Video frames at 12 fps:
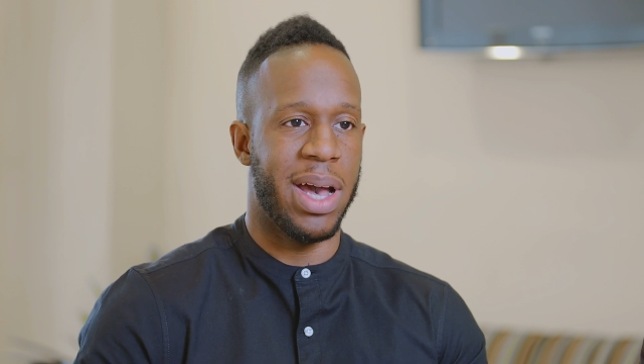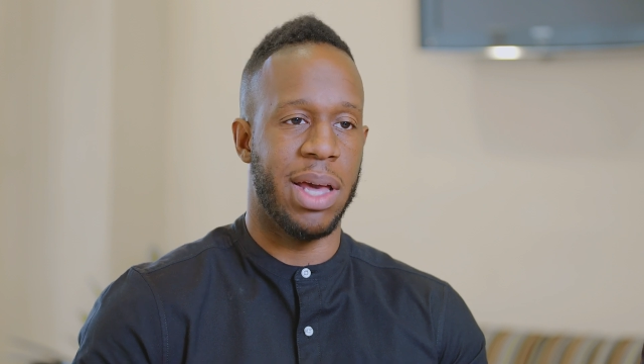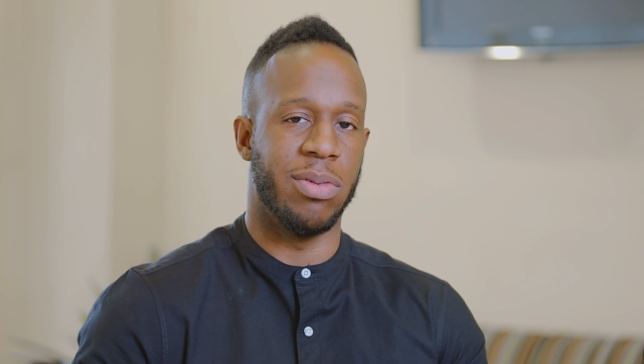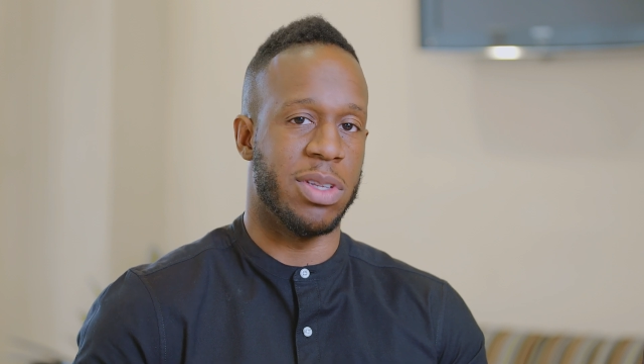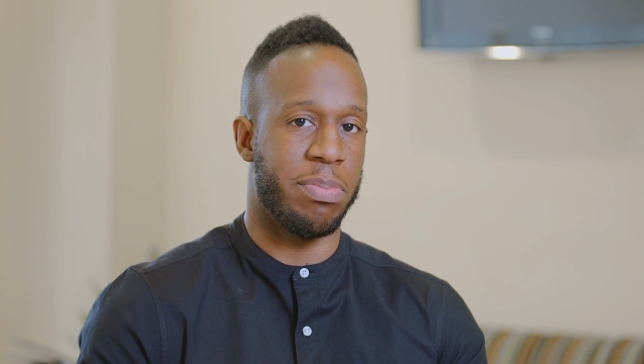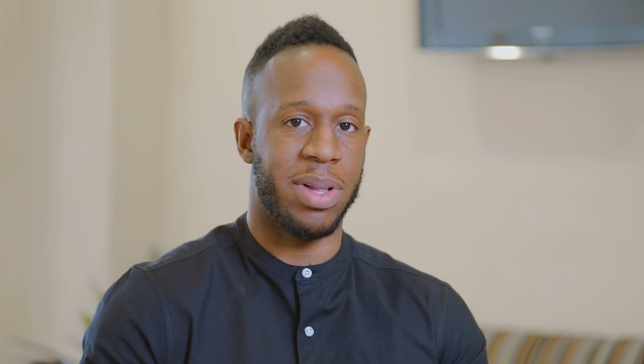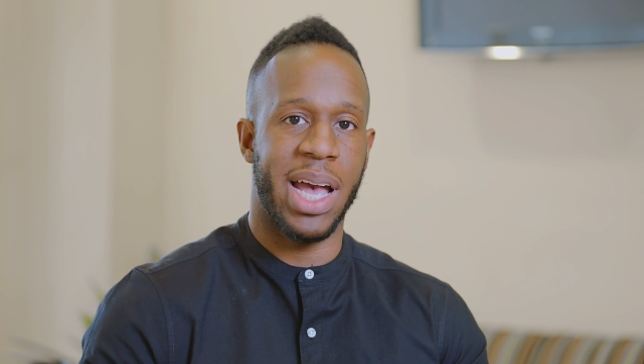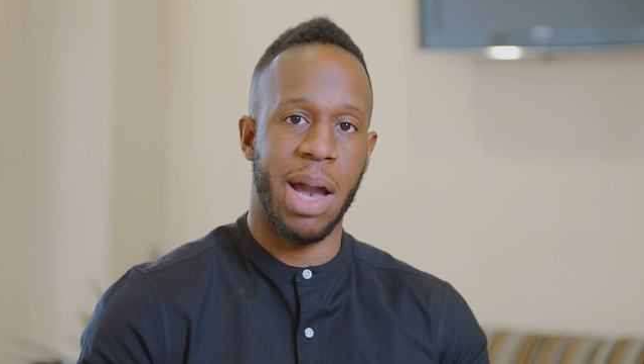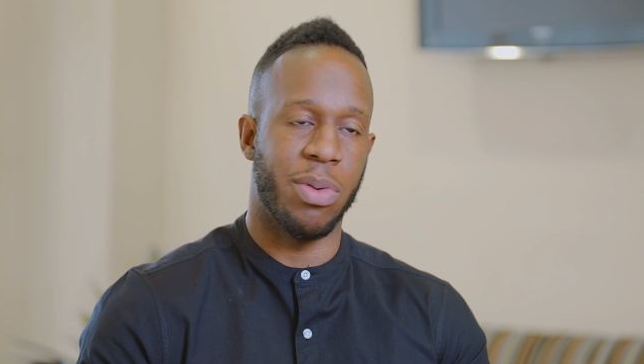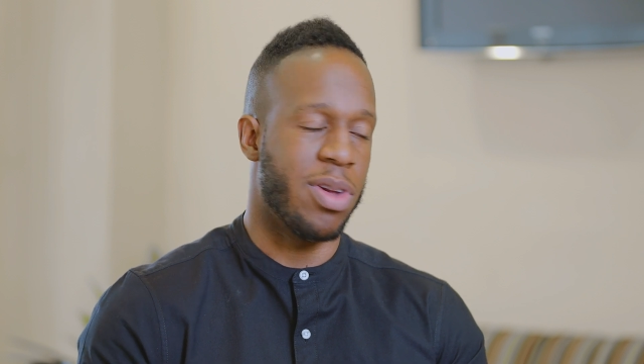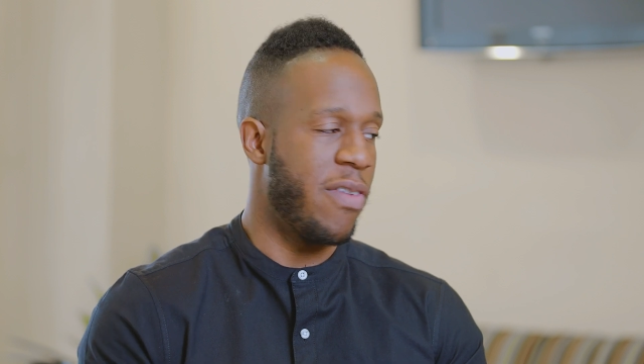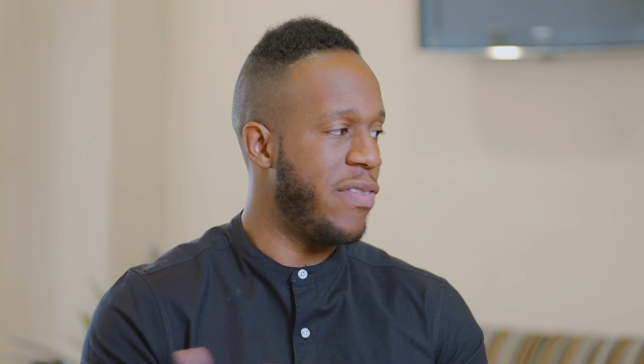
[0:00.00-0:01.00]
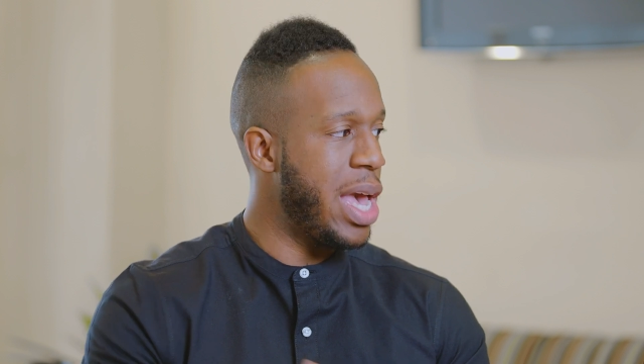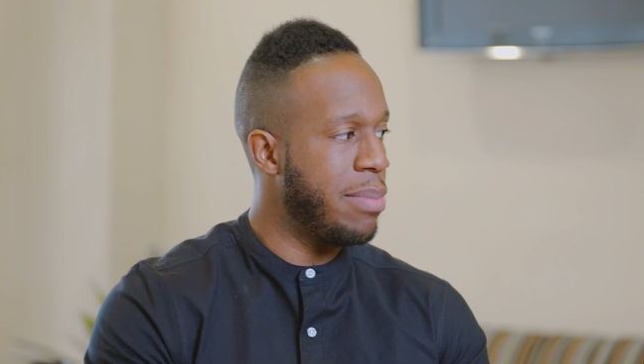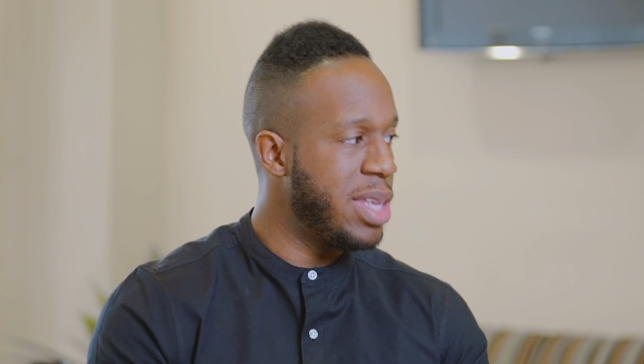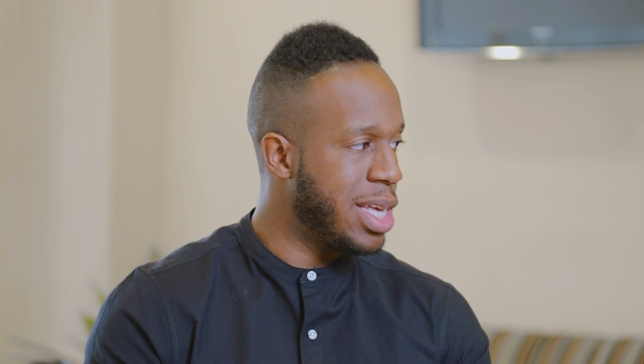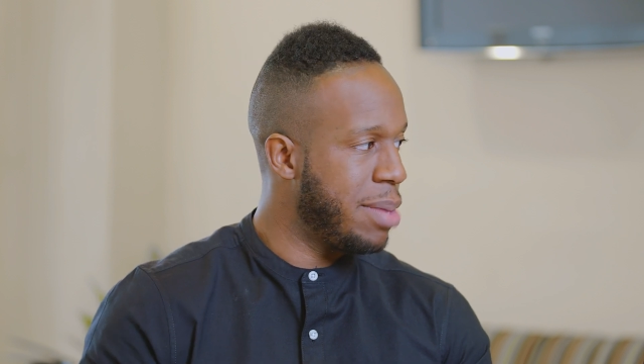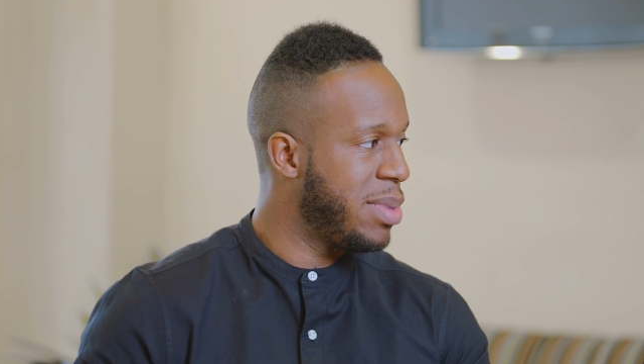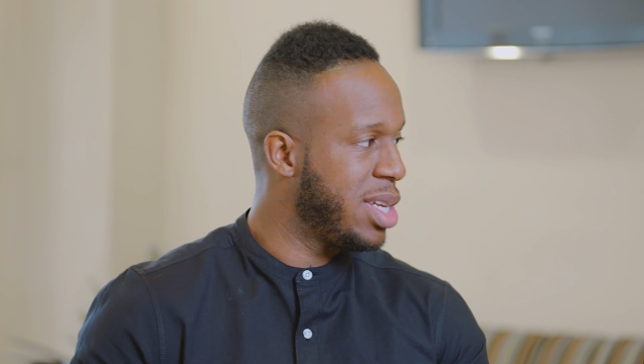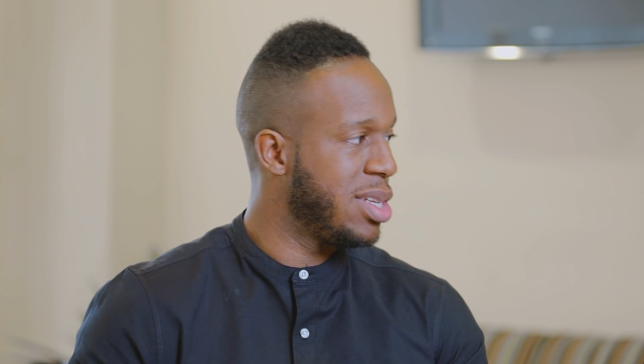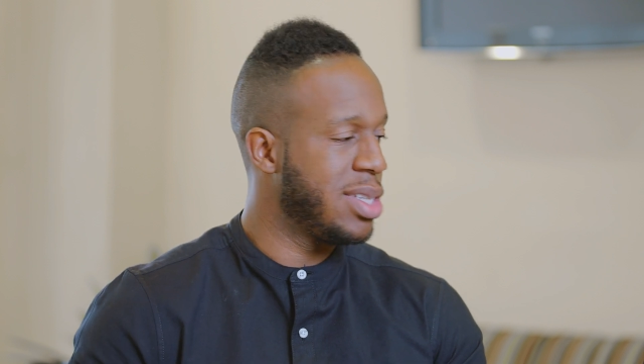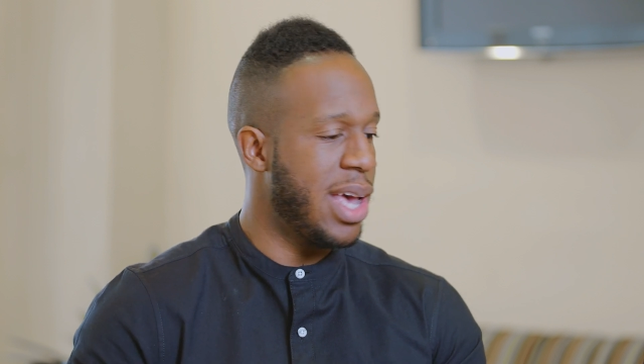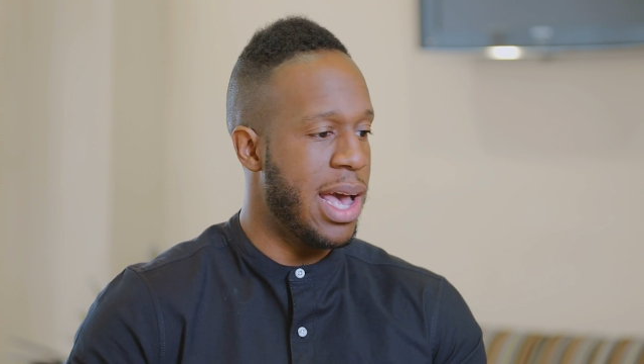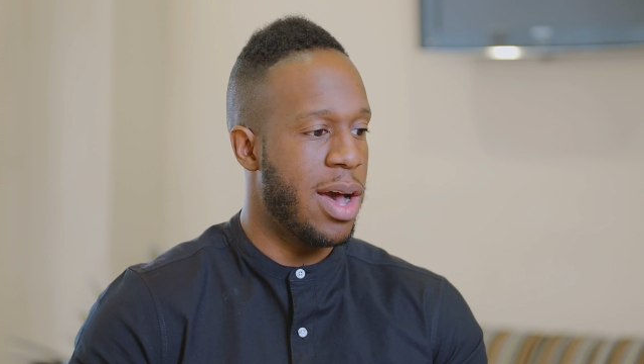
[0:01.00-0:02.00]
There was a plan with her family coming
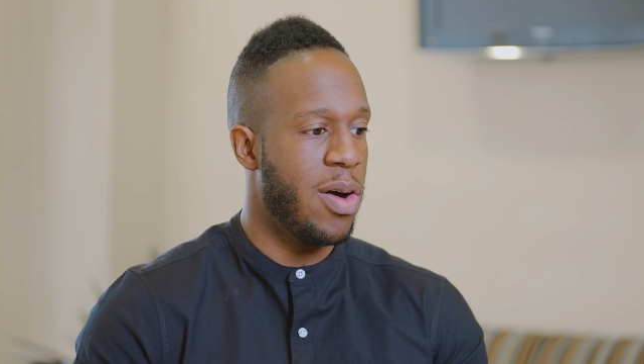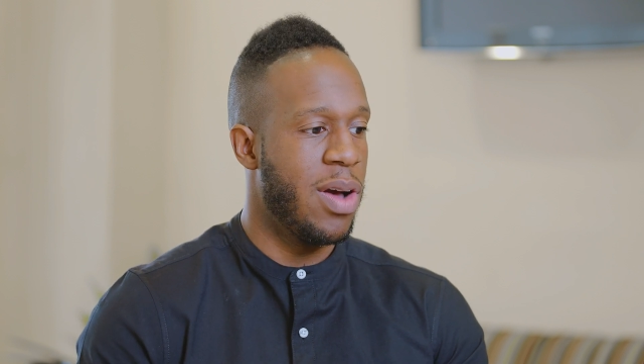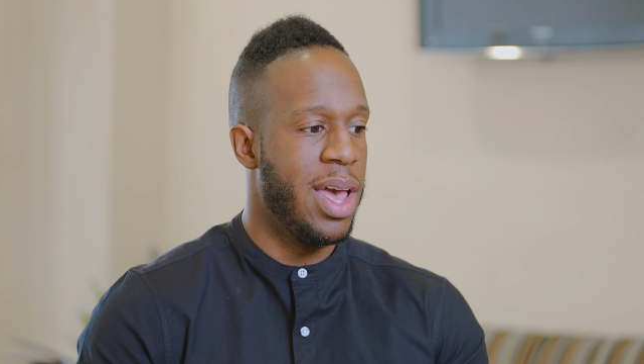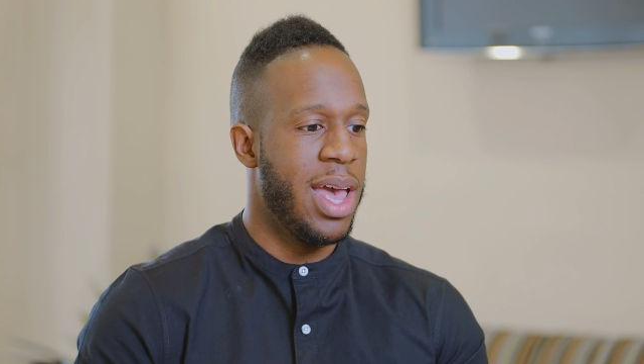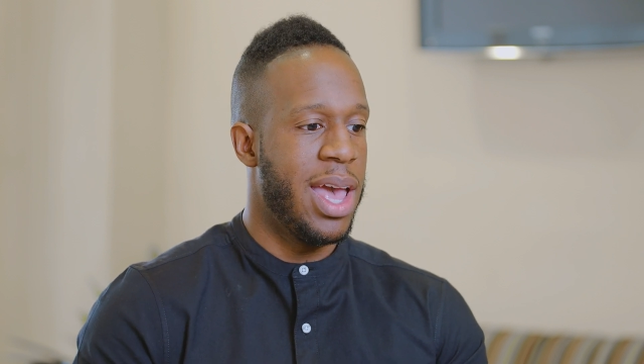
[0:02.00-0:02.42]
into town.